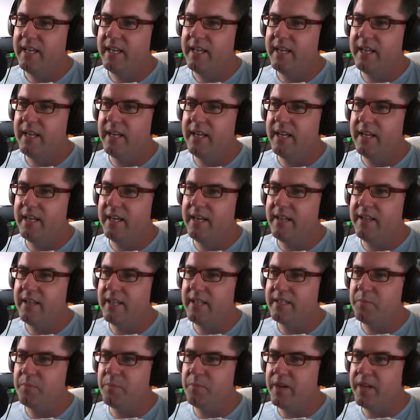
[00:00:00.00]
and
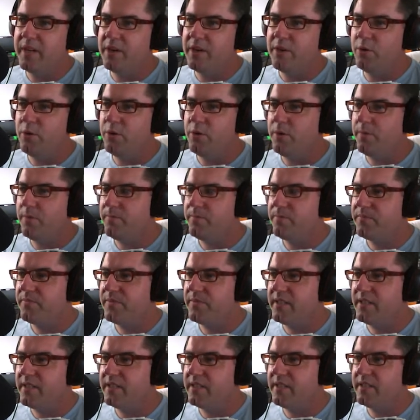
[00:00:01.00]
that's pretty cool.
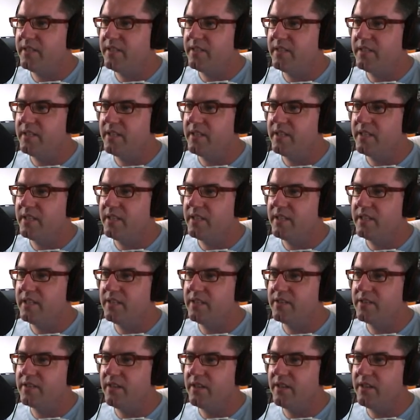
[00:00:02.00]

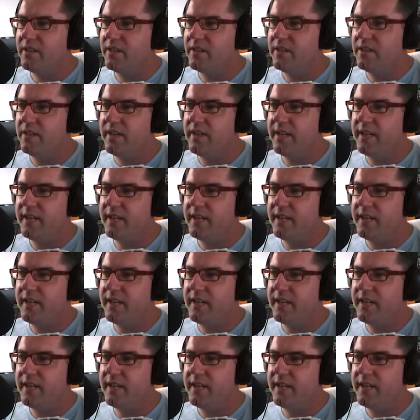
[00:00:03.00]
So, and